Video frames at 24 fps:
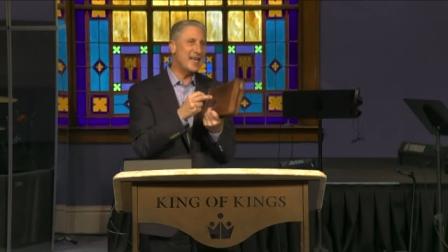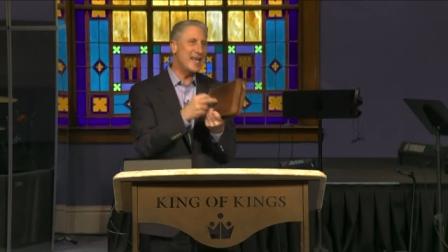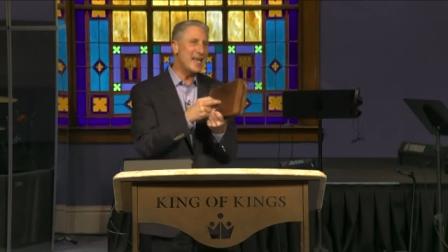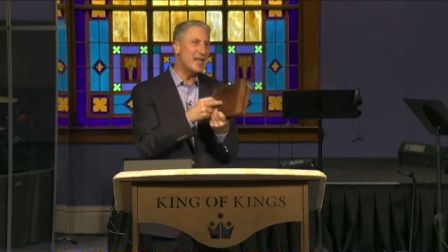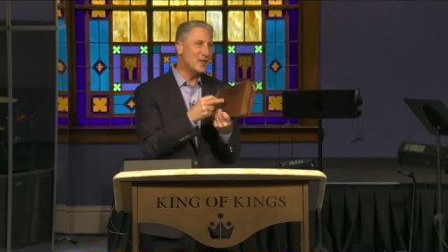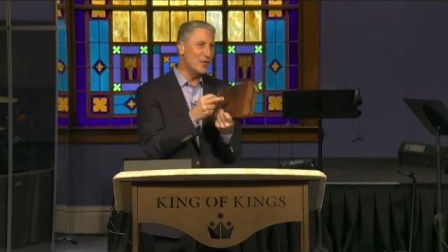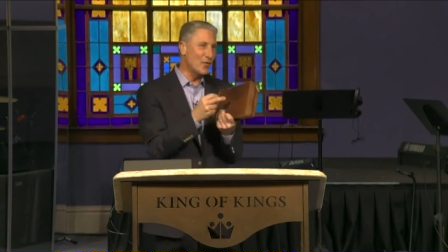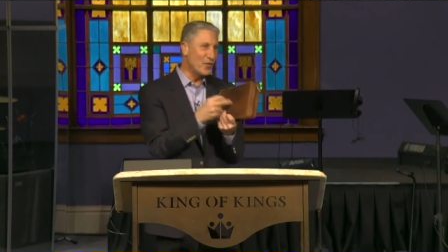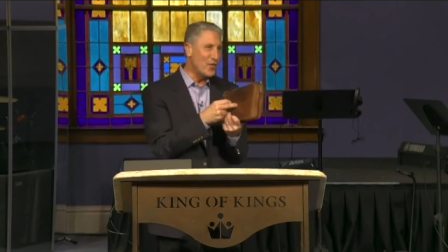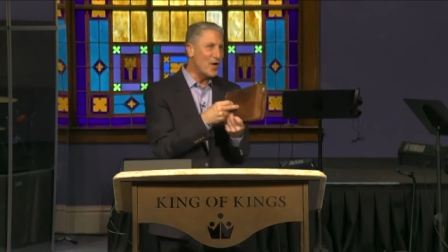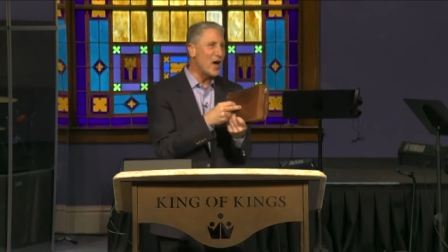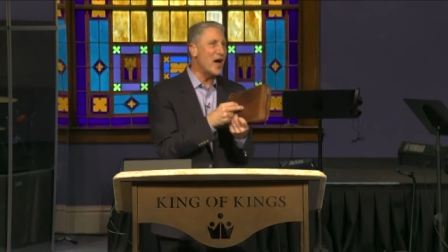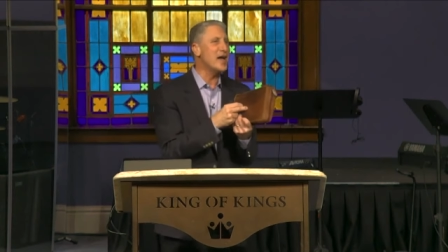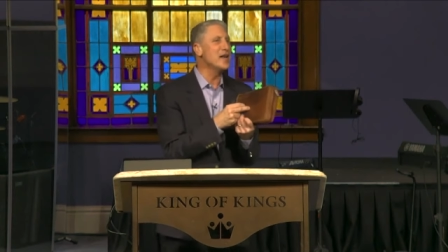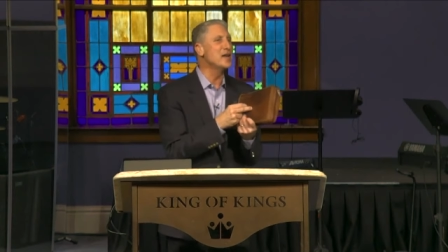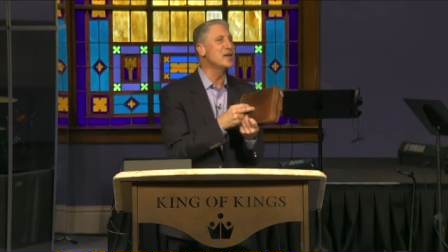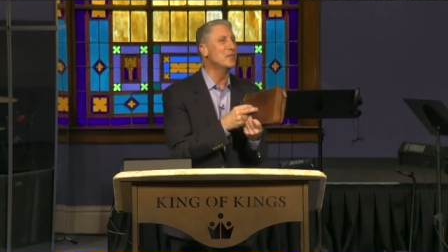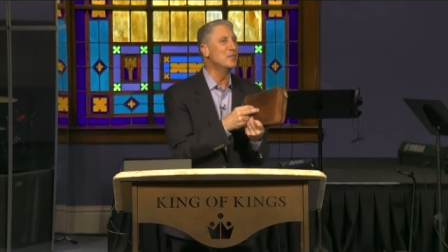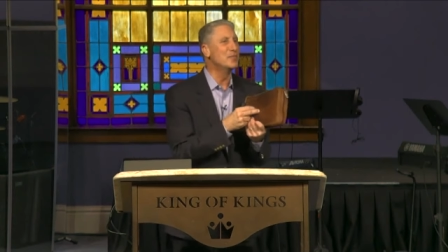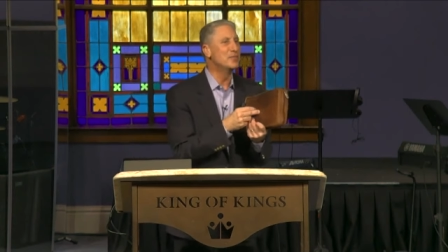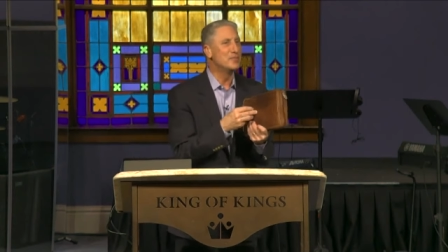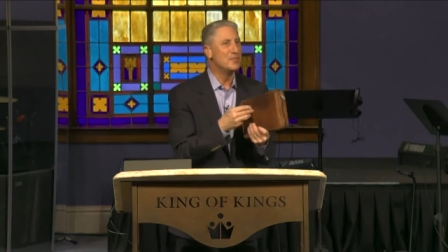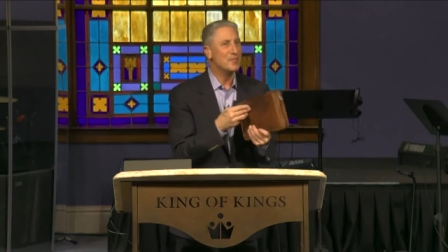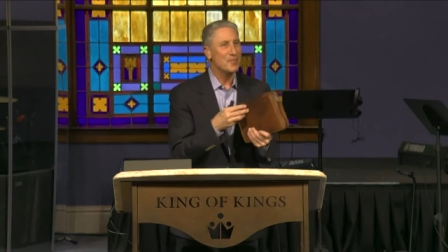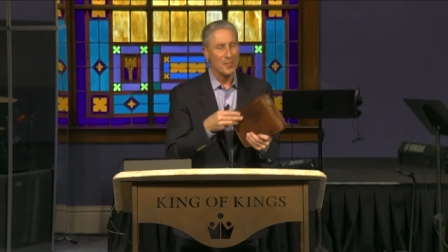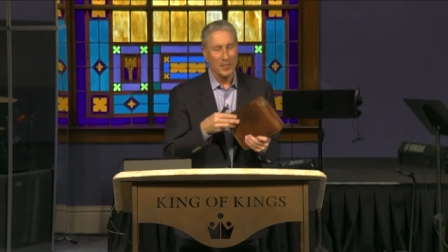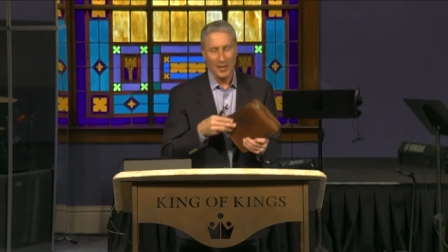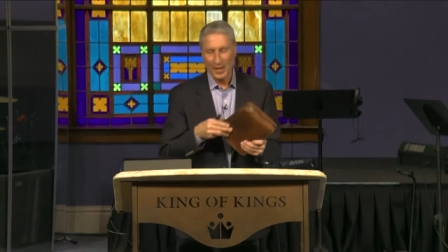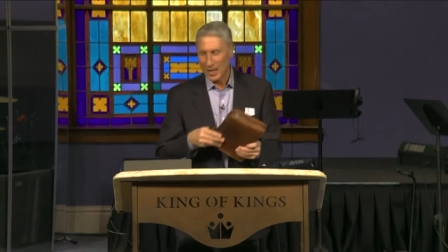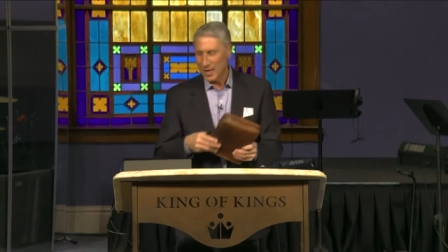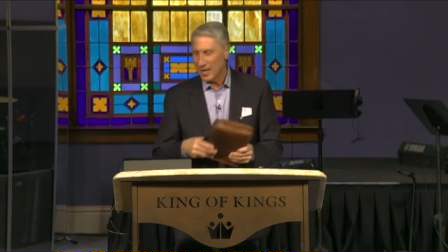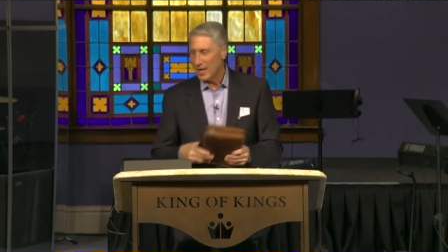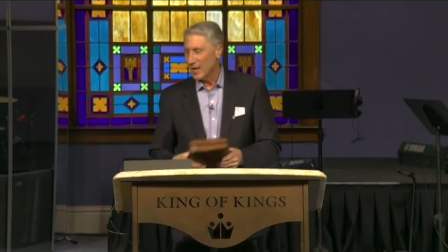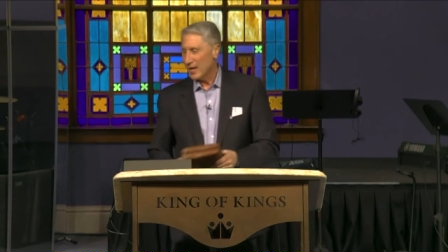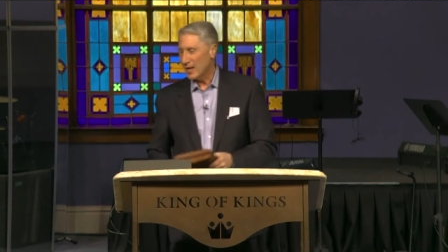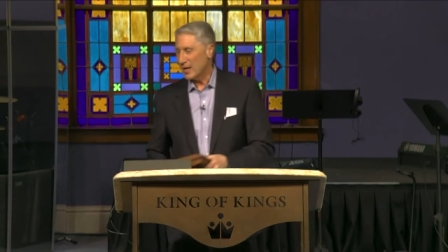in to find them.
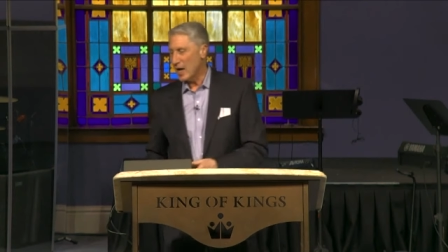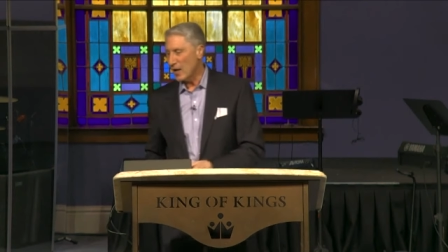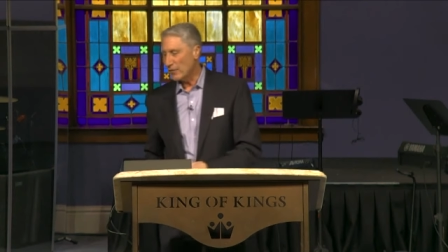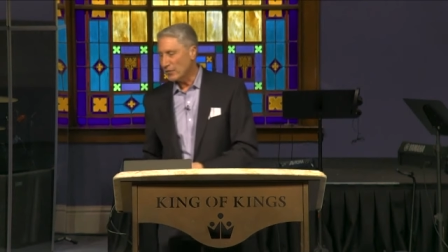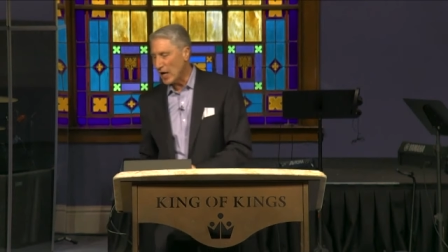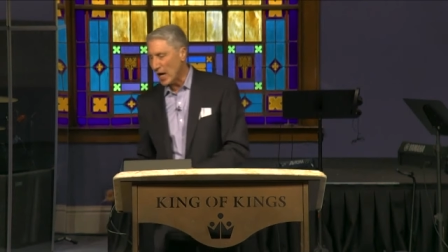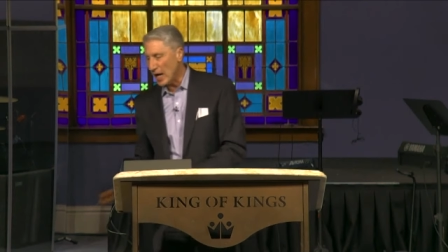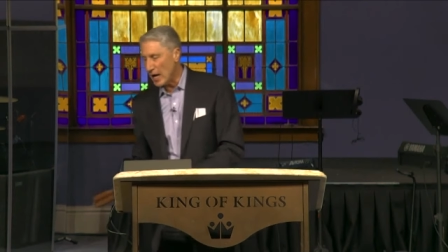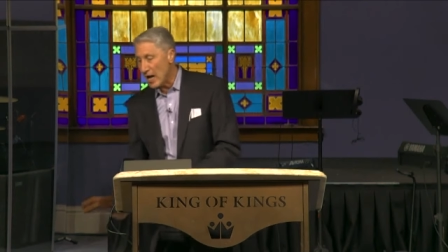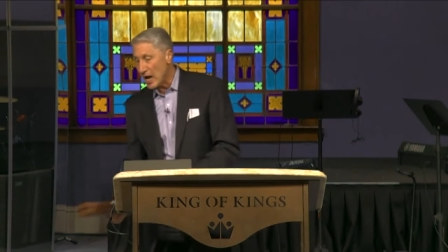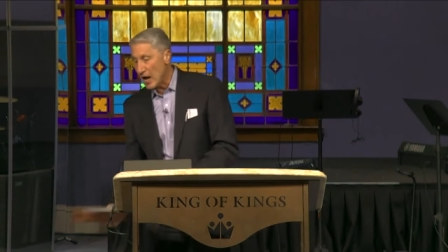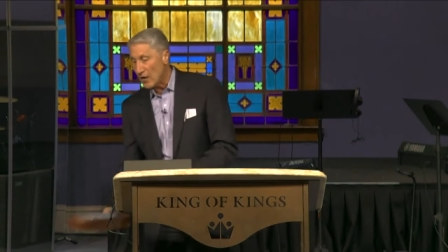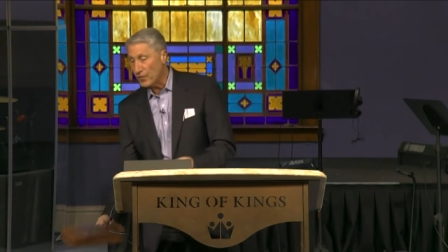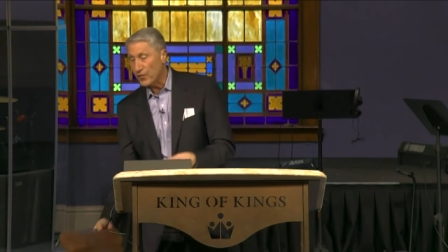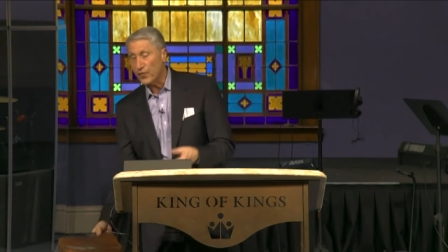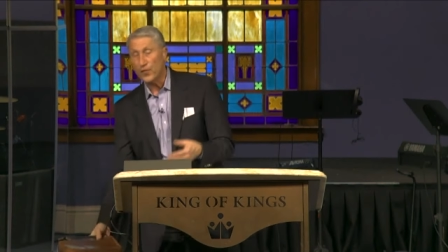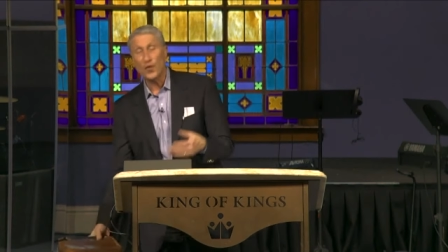And I've got to have